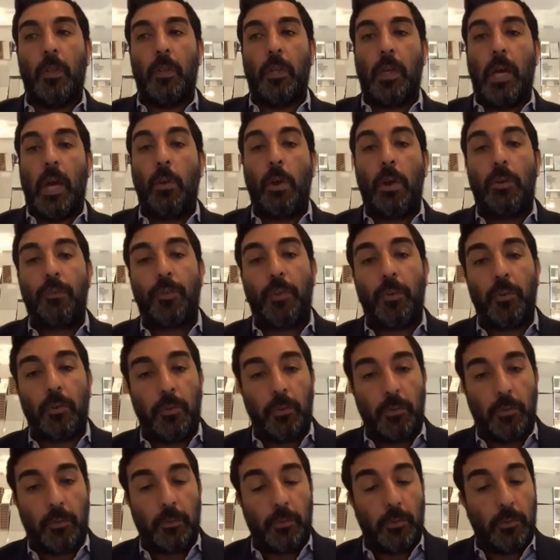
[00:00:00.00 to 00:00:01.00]
However,
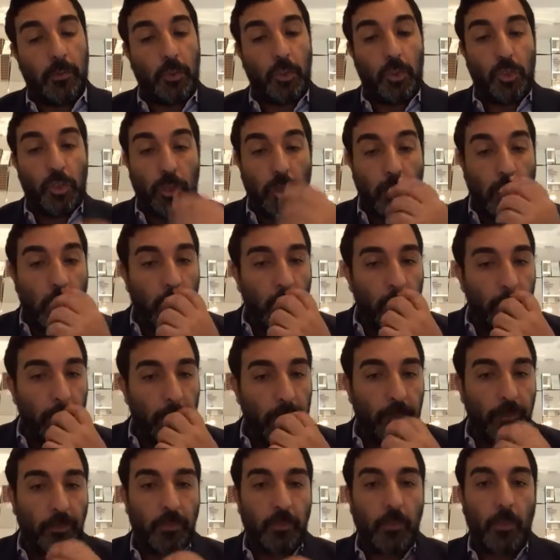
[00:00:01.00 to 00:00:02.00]
you should know
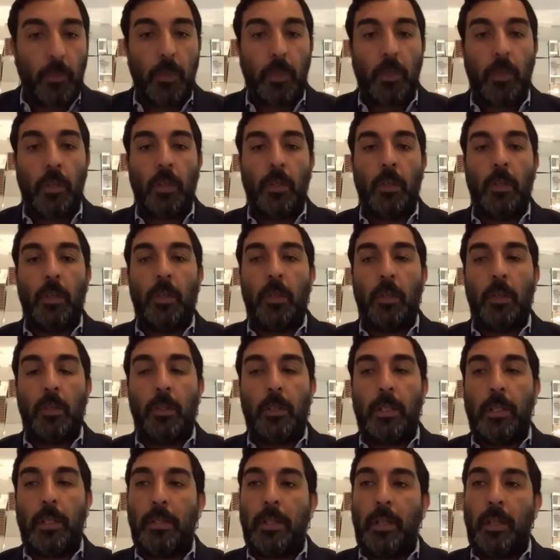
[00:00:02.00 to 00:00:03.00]

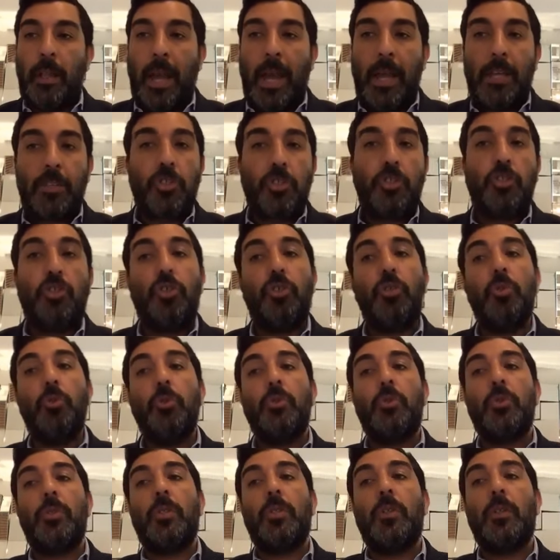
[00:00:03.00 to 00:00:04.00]
that as
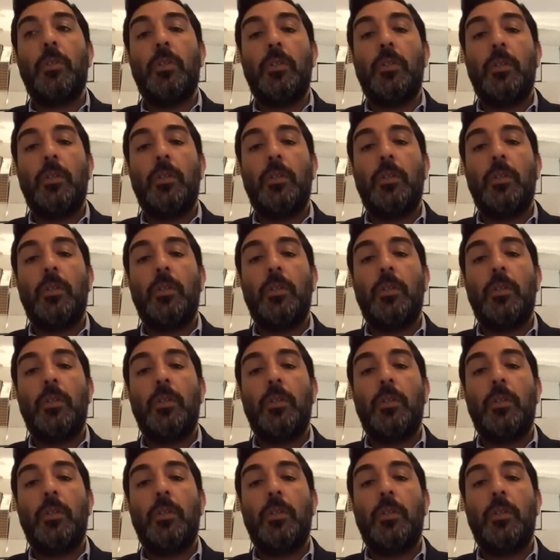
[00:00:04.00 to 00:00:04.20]
Jews,